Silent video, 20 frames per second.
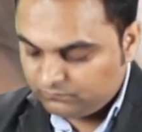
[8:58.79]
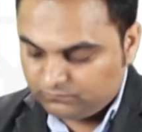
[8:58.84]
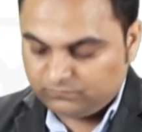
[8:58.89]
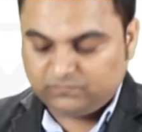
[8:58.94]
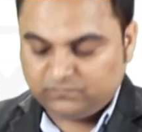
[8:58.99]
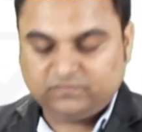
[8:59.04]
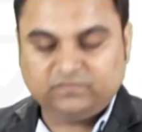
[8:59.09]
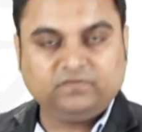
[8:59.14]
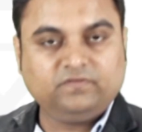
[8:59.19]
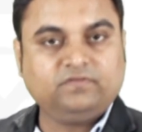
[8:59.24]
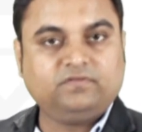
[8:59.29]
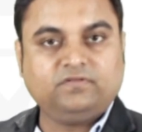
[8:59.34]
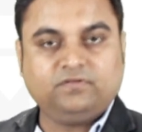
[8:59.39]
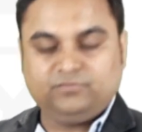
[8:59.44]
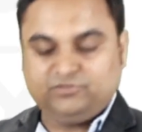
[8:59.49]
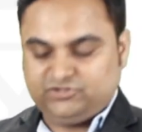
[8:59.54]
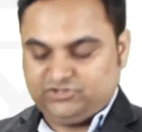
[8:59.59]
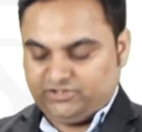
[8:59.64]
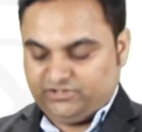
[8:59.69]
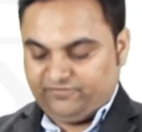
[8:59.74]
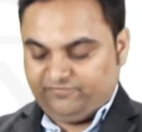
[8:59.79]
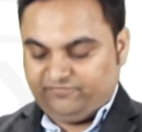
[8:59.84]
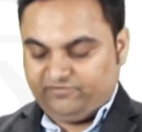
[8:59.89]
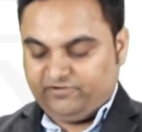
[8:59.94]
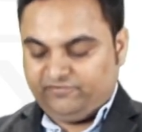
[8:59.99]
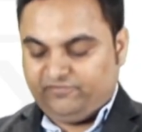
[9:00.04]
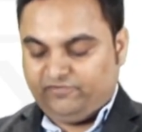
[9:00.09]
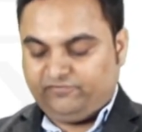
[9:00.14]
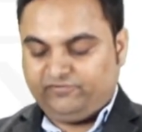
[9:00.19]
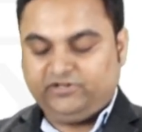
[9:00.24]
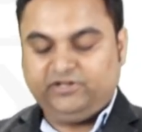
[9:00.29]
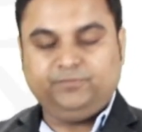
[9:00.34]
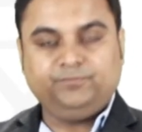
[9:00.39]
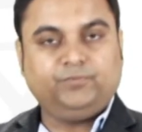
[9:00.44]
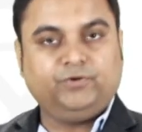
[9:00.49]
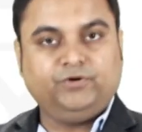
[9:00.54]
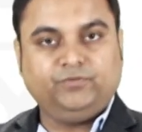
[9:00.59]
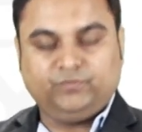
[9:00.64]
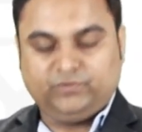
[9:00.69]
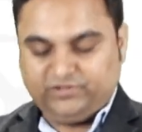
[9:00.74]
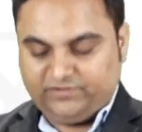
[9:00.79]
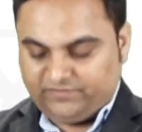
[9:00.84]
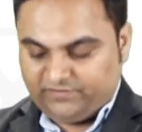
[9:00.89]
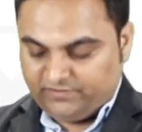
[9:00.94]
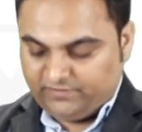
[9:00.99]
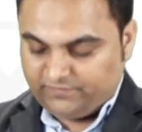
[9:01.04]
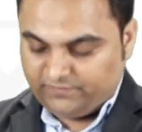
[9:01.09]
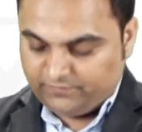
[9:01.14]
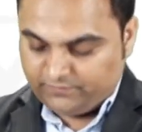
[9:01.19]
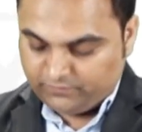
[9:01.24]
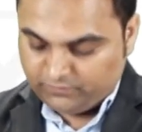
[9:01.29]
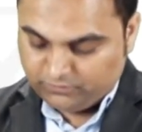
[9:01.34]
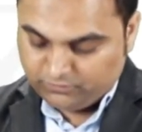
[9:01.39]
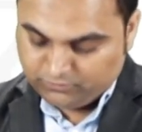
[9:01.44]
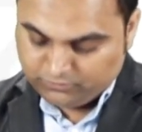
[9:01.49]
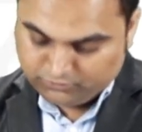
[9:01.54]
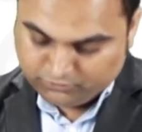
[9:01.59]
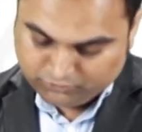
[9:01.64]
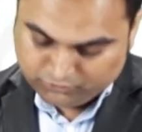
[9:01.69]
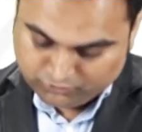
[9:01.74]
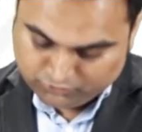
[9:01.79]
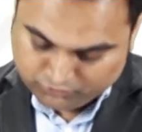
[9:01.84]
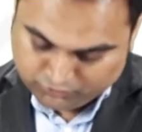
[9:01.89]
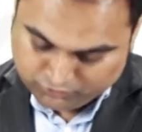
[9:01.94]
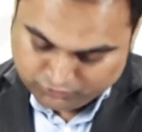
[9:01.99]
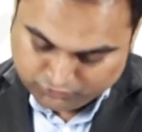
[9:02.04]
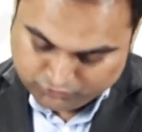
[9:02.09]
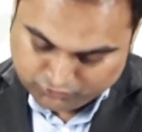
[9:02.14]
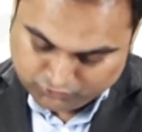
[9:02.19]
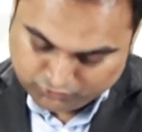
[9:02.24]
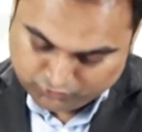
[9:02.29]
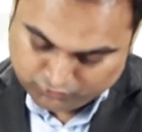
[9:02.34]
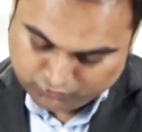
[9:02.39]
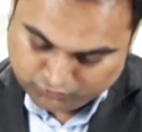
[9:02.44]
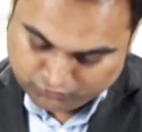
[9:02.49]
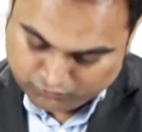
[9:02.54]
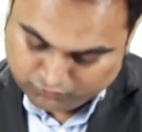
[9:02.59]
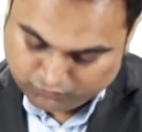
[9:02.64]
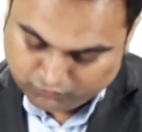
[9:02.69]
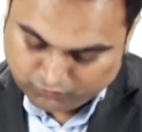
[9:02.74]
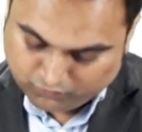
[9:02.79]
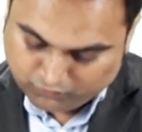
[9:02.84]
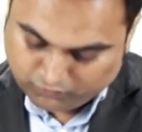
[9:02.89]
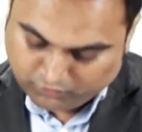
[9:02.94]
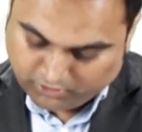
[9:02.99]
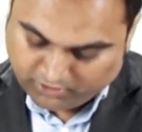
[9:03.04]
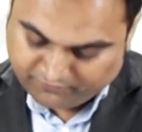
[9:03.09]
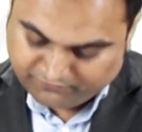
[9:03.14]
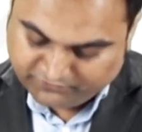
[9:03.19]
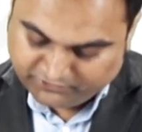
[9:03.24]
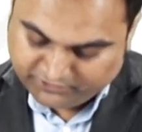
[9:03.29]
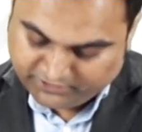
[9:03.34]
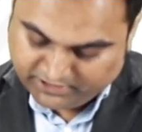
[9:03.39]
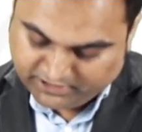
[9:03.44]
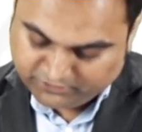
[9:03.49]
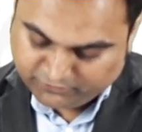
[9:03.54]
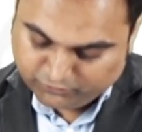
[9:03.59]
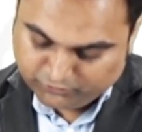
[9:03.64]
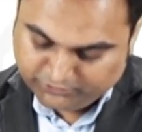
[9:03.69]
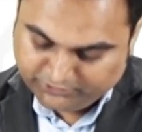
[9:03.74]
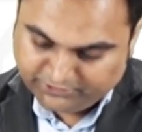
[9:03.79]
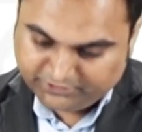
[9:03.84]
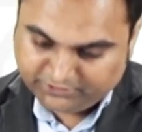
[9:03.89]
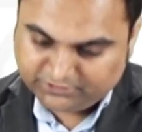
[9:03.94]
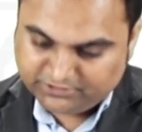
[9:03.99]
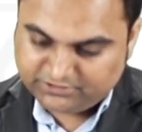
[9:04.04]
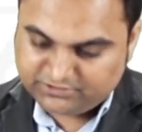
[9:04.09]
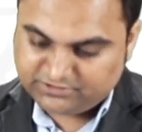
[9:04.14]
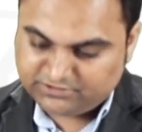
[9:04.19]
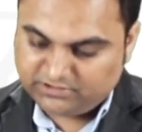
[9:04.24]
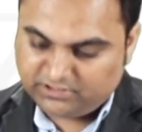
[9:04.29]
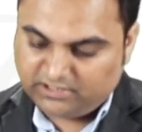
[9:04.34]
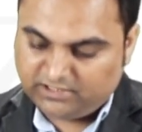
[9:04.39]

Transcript: Summation Fy 15.16 So after calculating this, the